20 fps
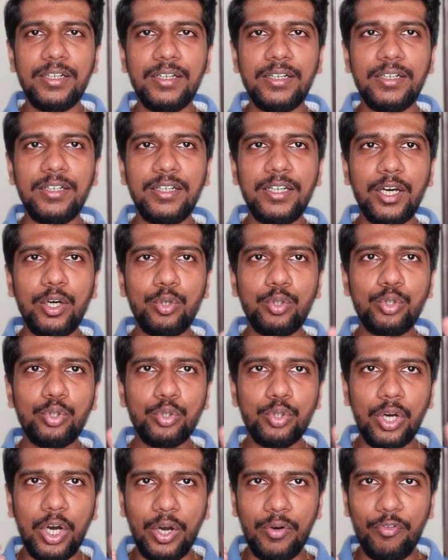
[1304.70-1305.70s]
Now
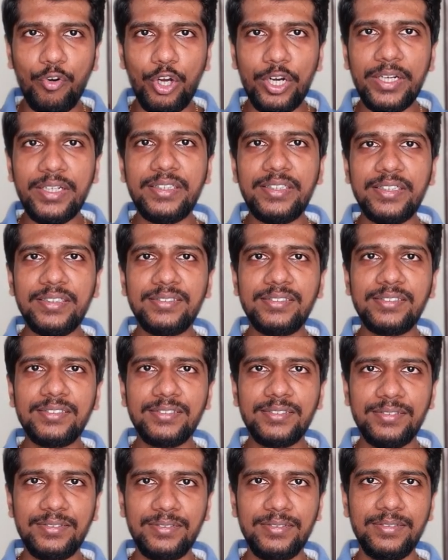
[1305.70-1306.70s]
to avoid
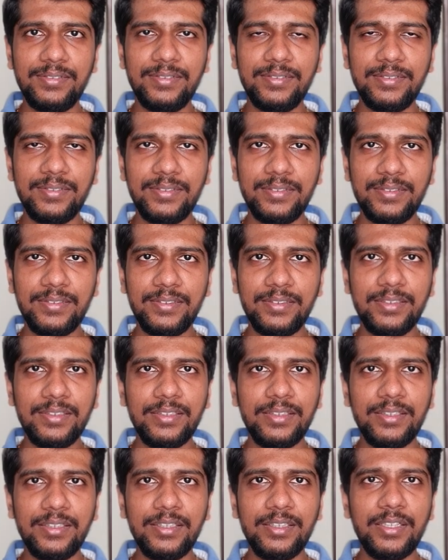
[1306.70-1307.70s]
this,
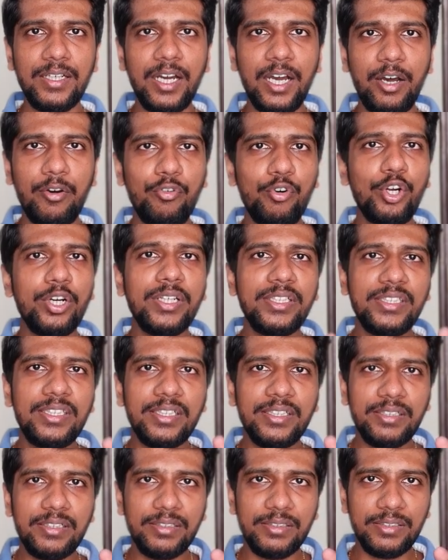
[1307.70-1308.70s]
avoid
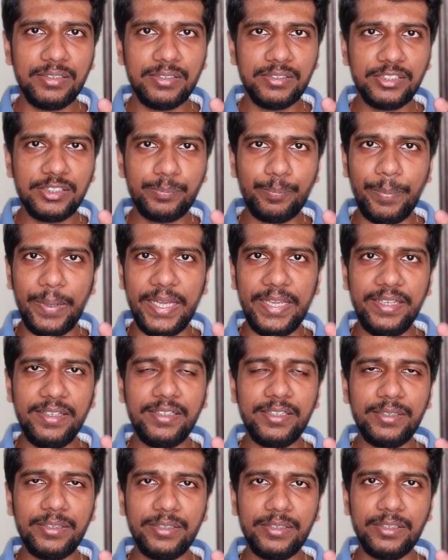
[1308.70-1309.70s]
the
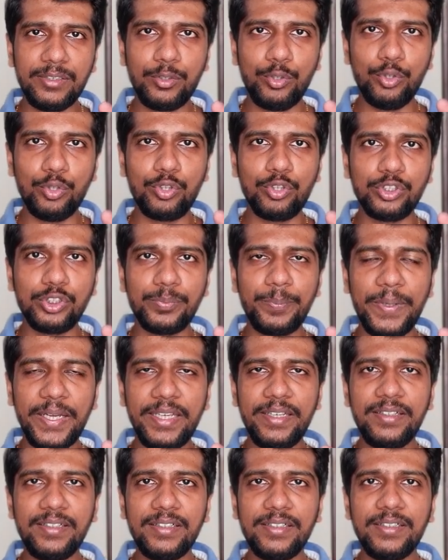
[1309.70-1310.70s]
spike, glucose
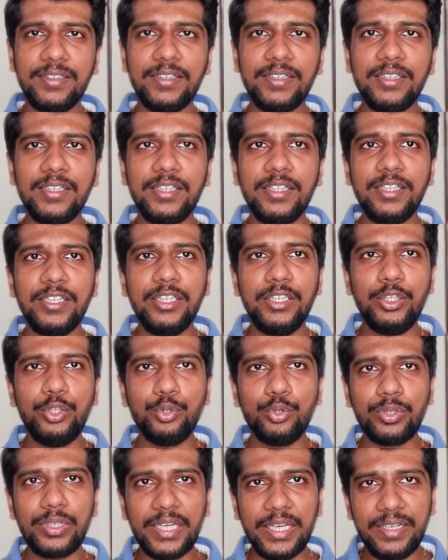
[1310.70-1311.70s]
spike,
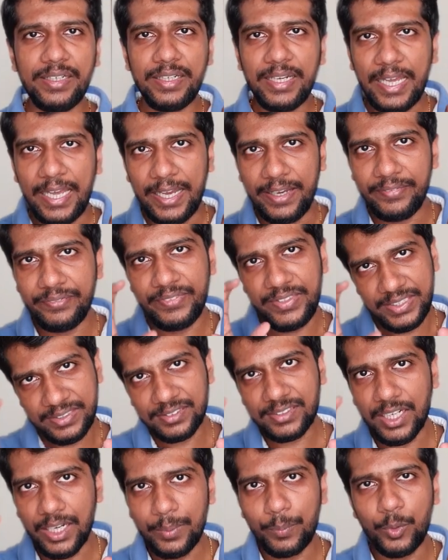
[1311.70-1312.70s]
you can have these
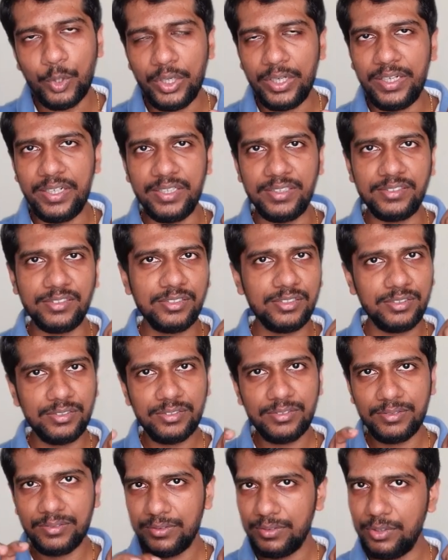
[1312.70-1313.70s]
carbohydrates,
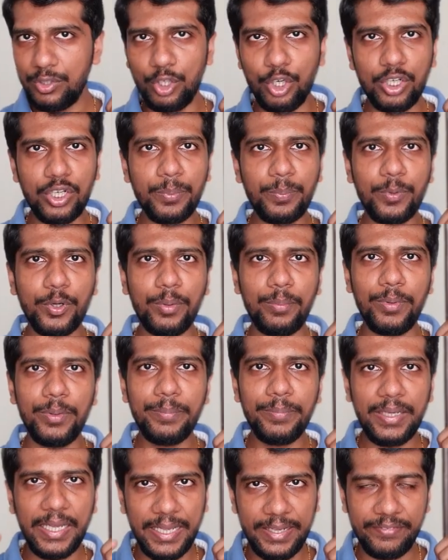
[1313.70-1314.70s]
not a
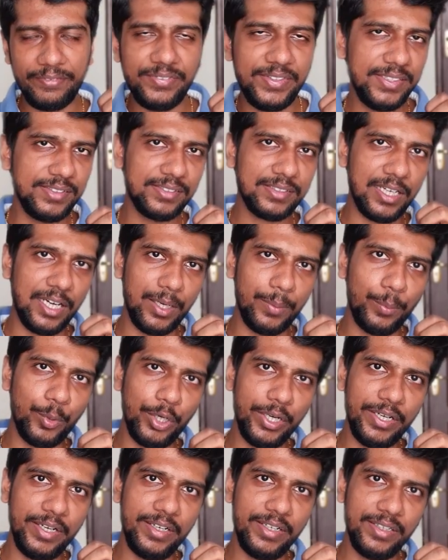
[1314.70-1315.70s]
problem, have these
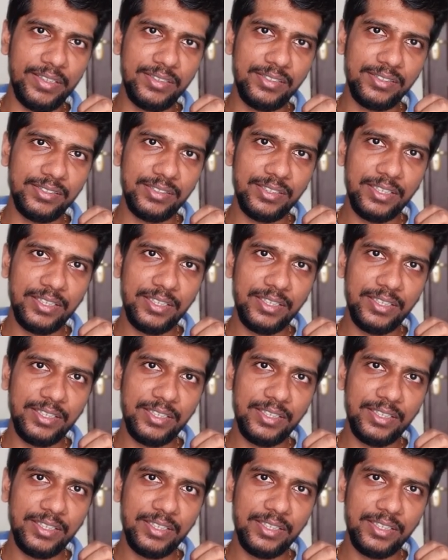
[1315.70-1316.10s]
carbohydrates